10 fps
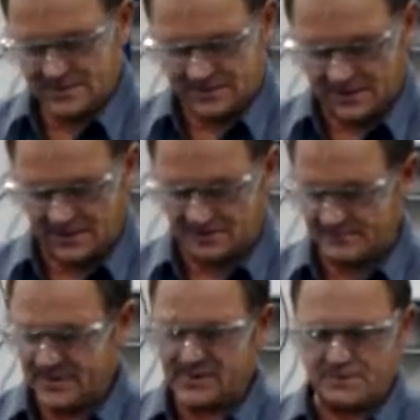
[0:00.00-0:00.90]
Okay.
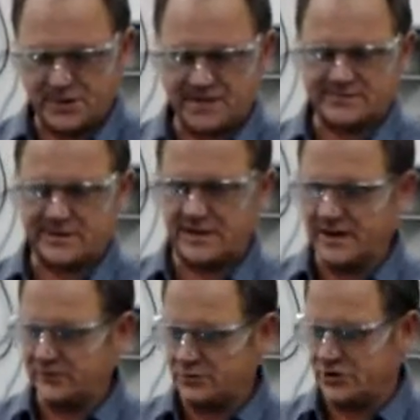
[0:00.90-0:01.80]
The big thing
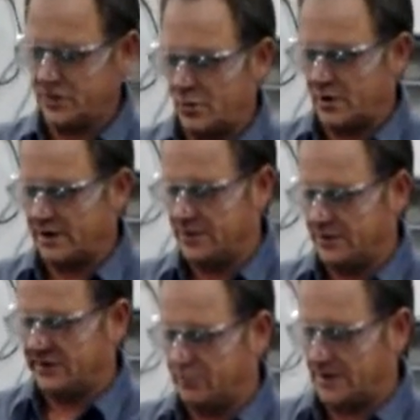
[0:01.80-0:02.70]
is what you don't want to do,
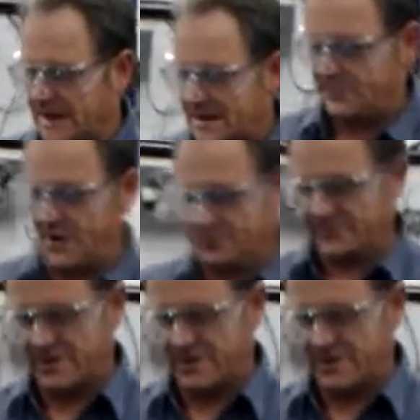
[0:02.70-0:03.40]
and this is what a lot of people do.